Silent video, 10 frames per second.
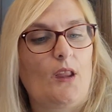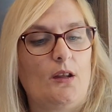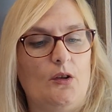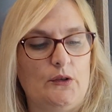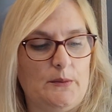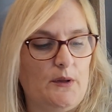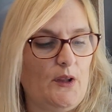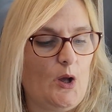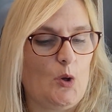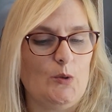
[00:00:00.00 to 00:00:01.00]
got some of
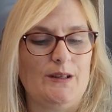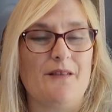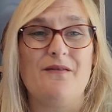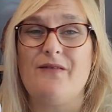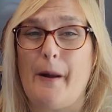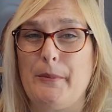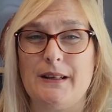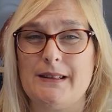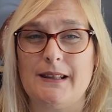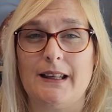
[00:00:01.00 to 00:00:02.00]
those
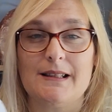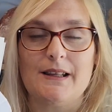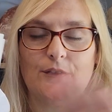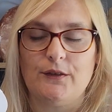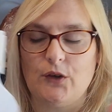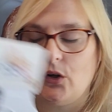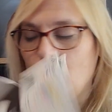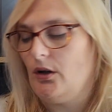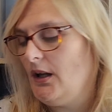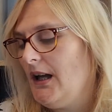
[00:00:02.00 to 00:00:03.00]
fabulous things. If you're
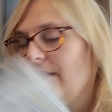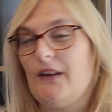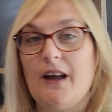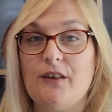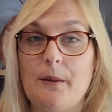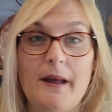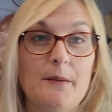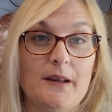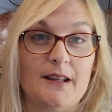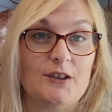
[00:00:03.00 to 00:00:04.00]
having a
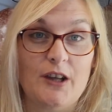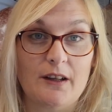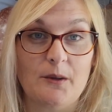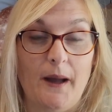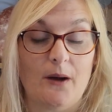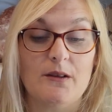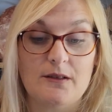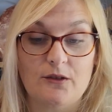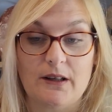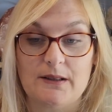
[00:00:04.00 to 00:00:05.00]
baby, check them out.
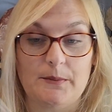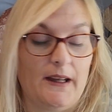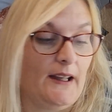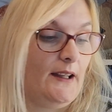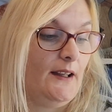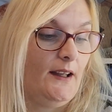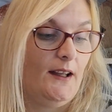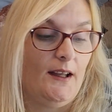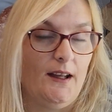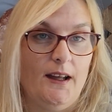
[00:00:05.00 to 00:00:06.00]
Trust me,
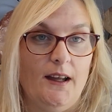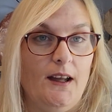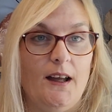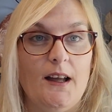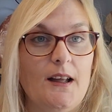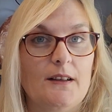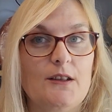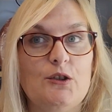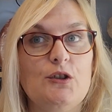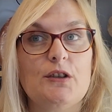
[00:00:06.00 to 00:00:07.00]

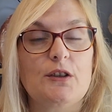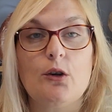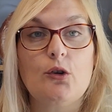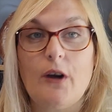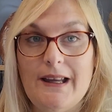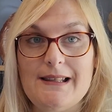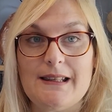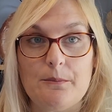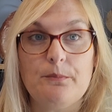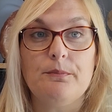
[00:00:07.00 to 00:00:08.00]
because you just go
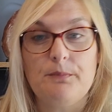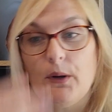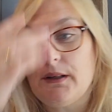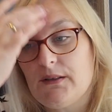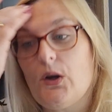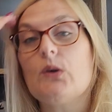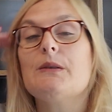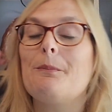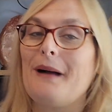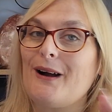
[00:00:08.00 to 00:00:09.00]
crazy putting socks
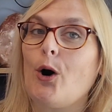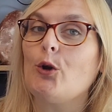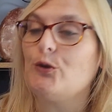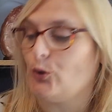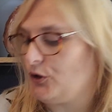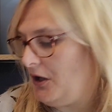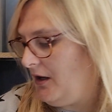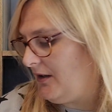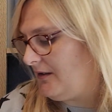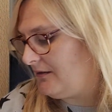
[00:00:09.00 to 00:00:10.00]
back on your
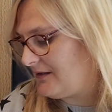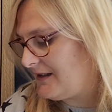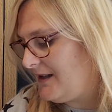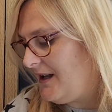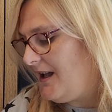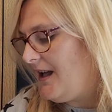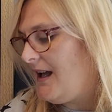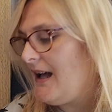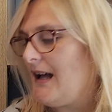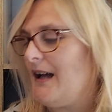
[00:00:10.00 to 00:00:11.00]
child.
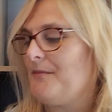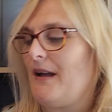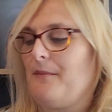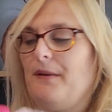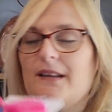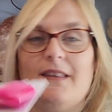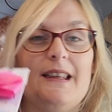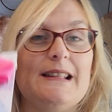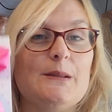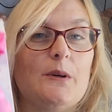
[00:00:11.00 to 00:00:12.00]
I picked
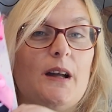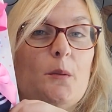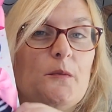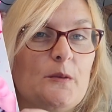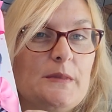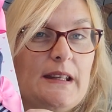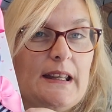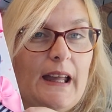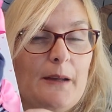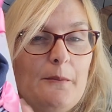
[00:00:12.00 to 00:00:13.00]
this one up from TK